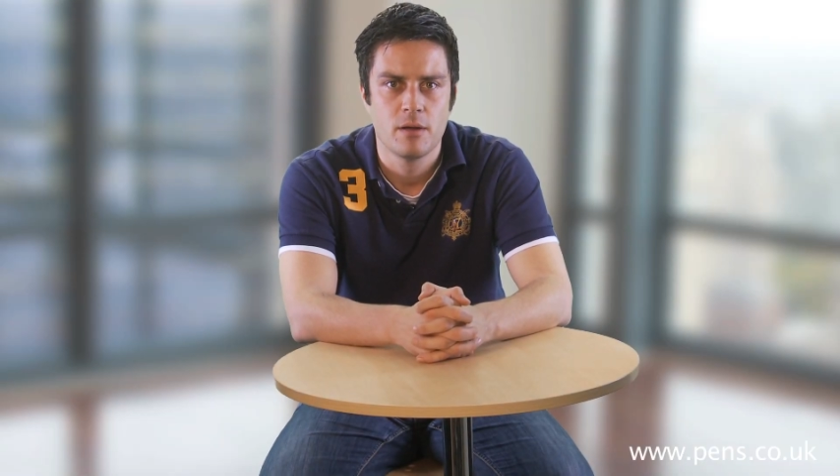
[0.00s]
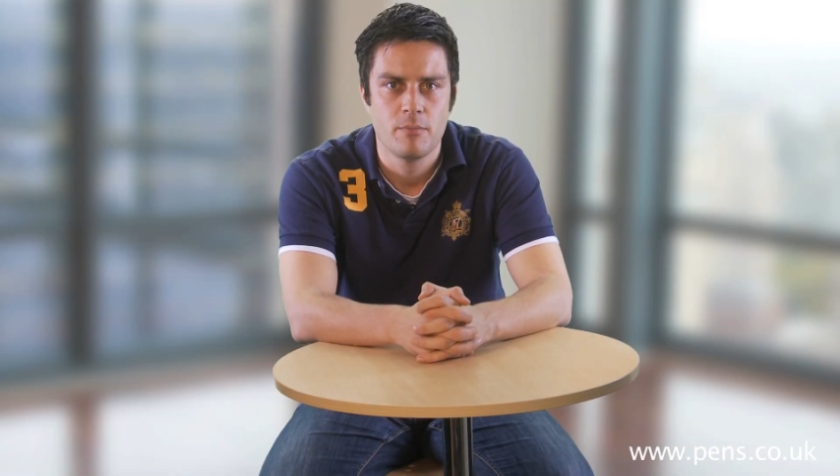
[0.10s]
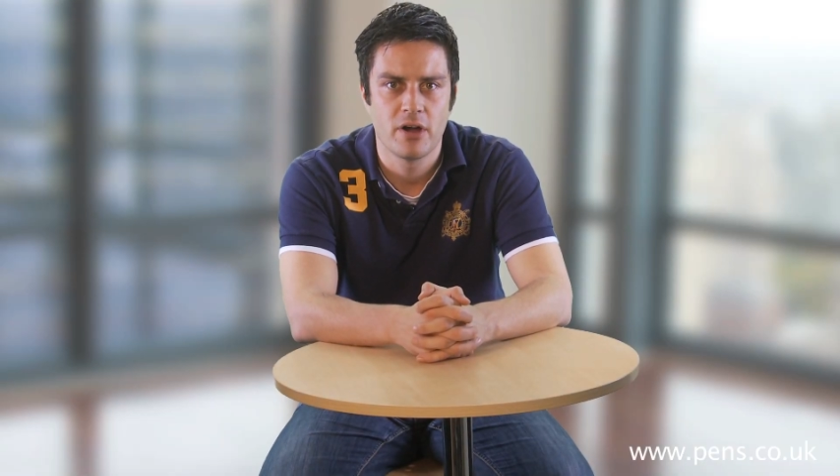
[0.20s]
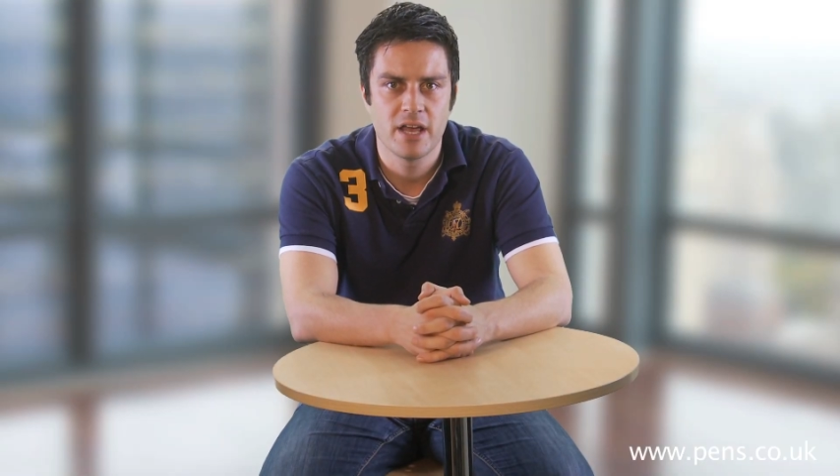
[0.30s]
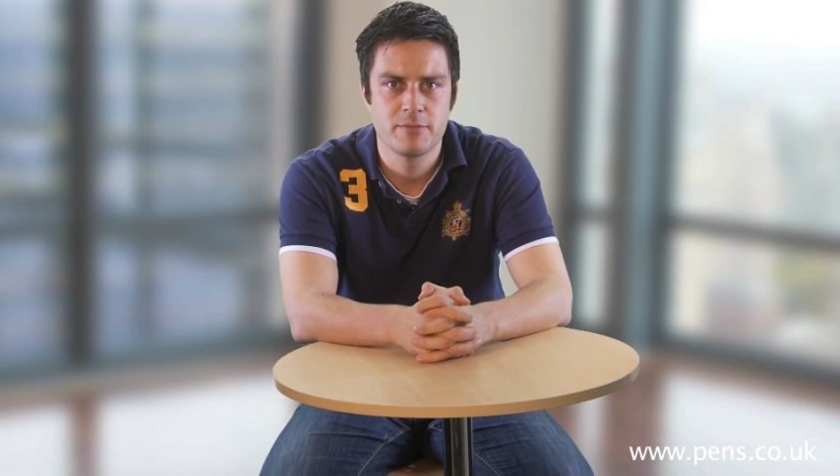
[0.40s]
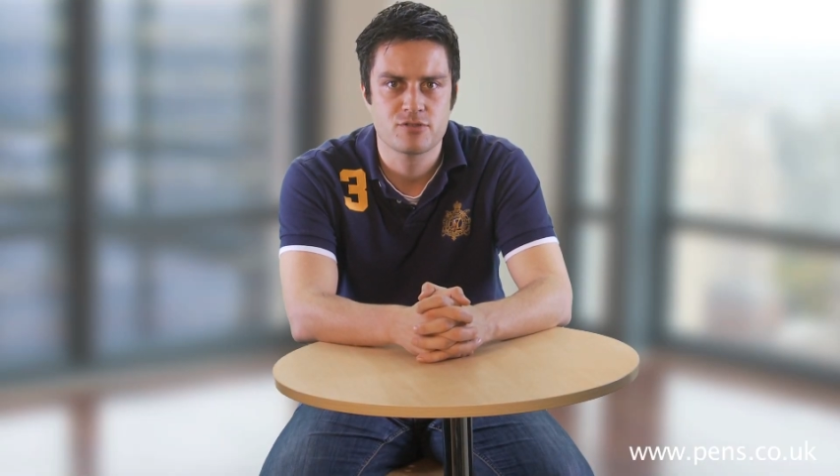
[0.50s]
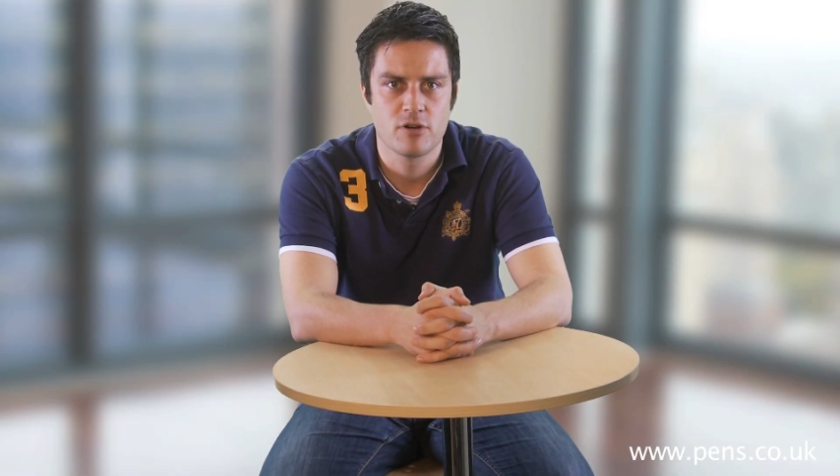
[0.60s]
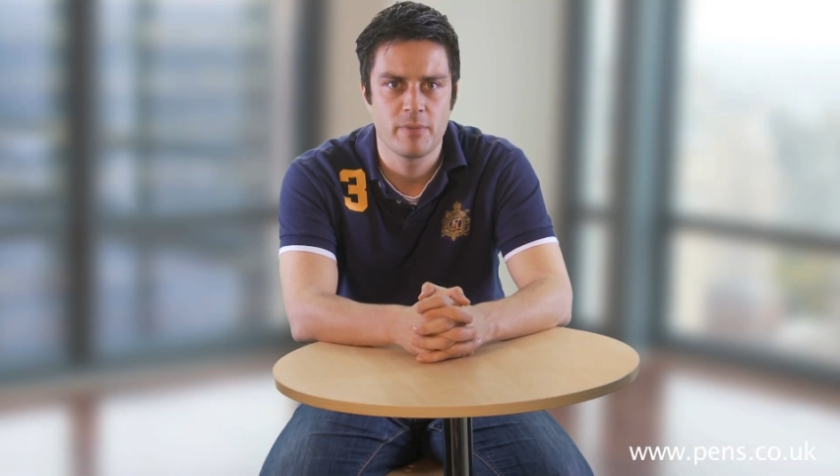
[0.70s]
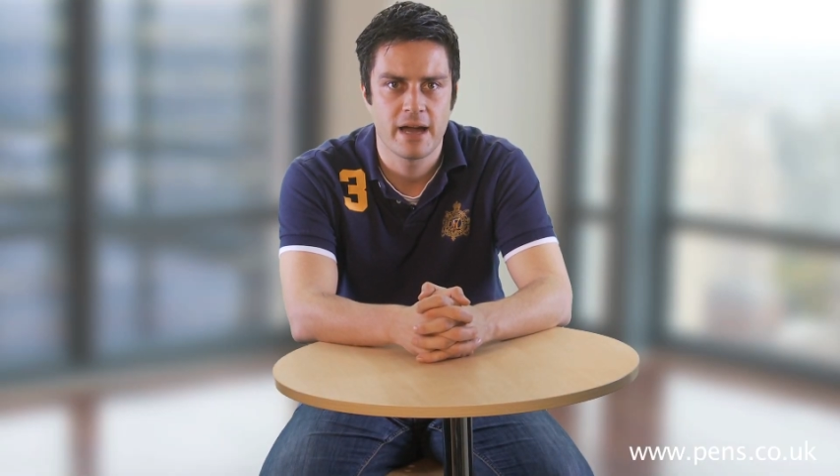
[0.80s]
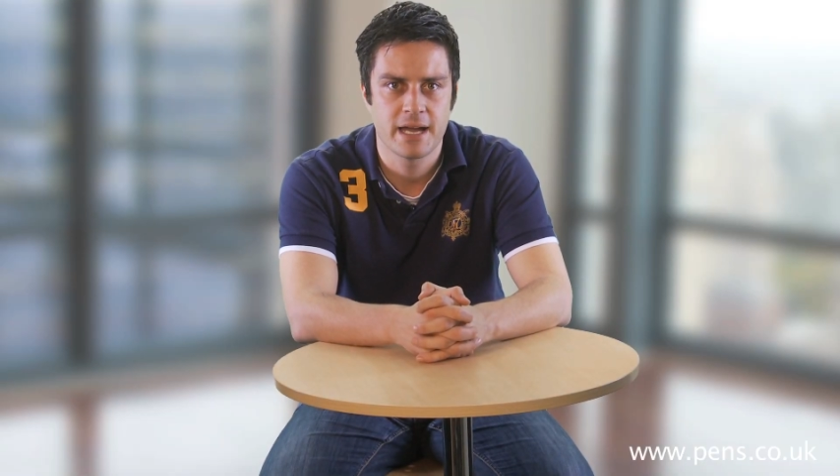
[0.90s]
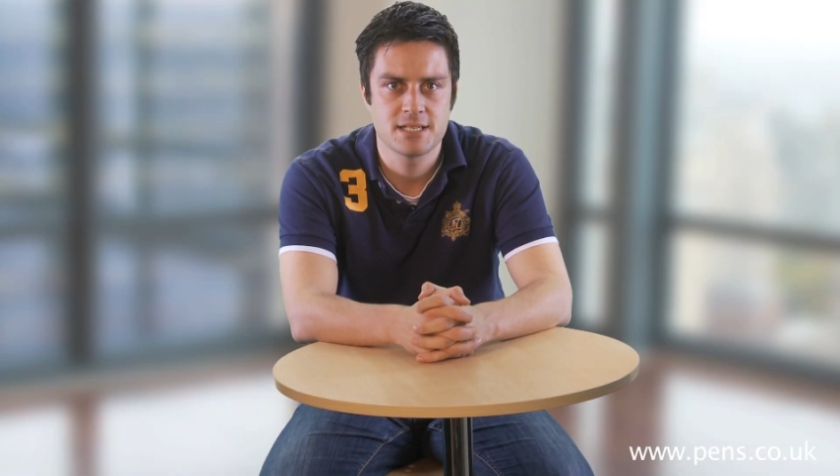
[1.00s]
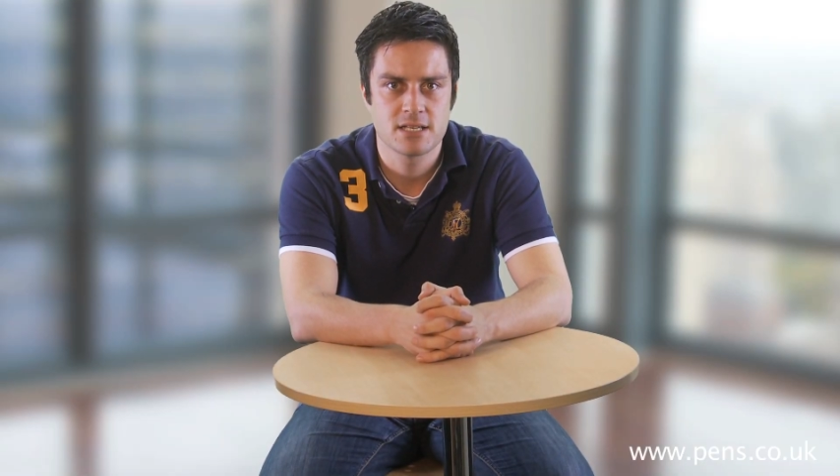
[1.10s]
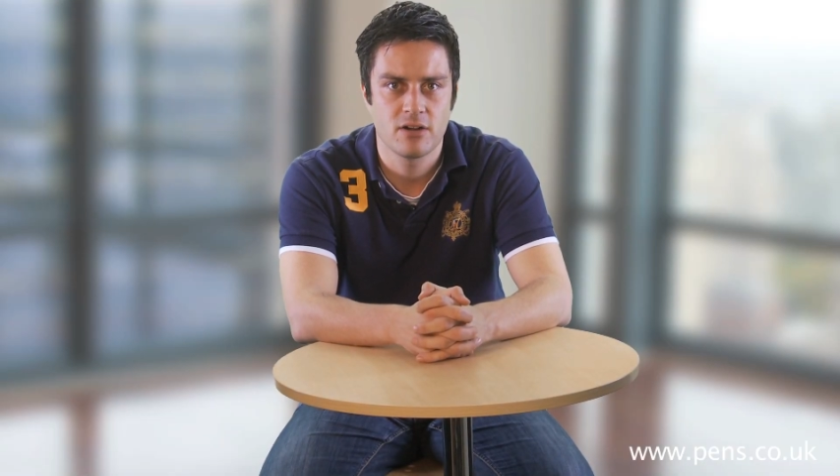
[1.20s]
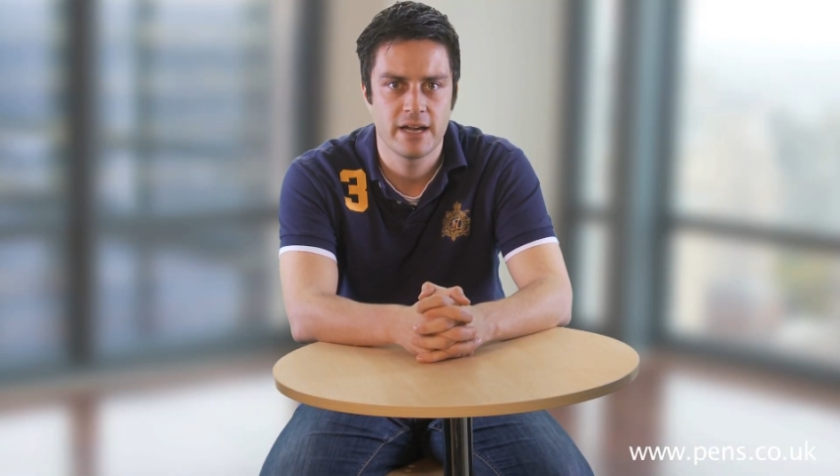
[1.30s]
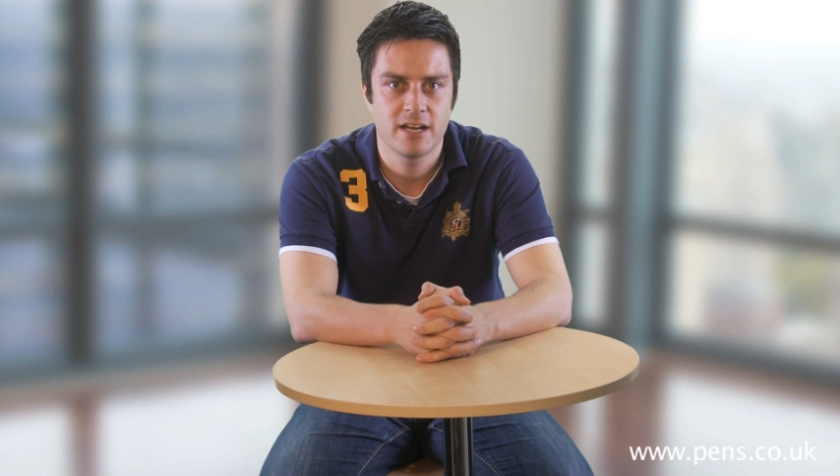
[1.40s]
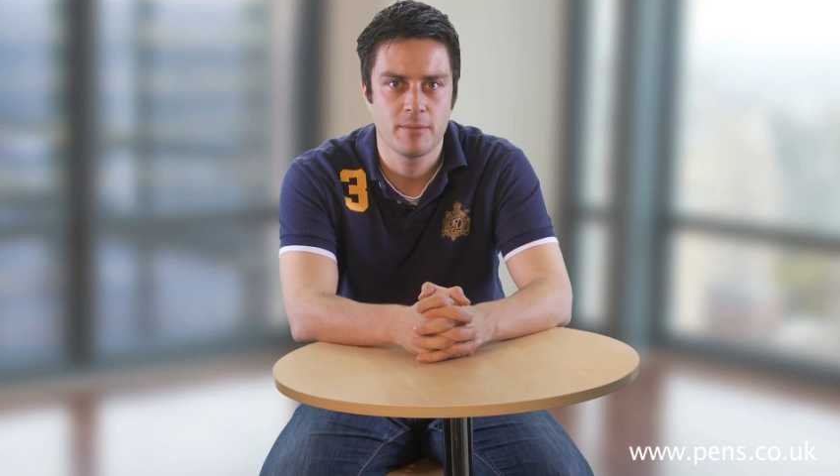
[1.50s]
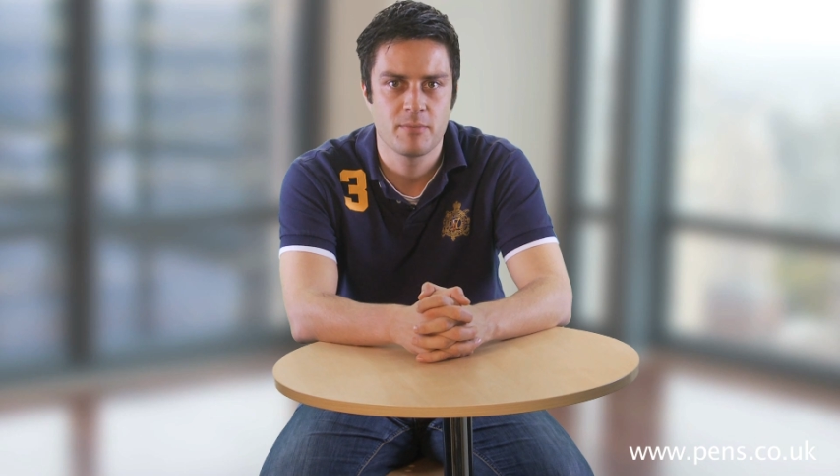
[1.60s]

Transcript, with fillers: My name is Rob Hayes and I head up the